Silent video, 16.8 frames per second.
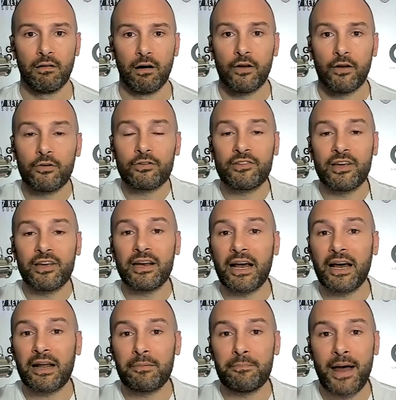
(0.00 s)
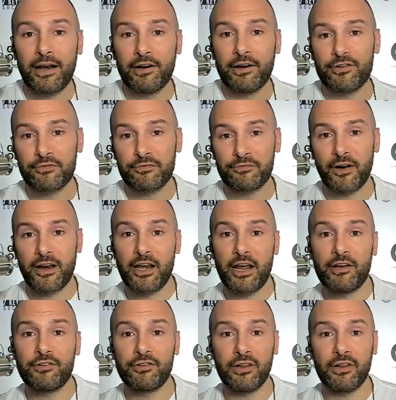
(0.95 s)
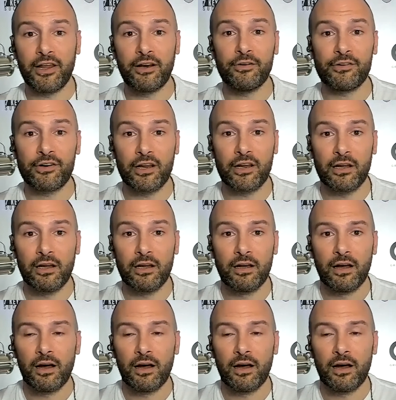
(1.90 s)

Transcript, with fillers: understanding how to manage your financial energy.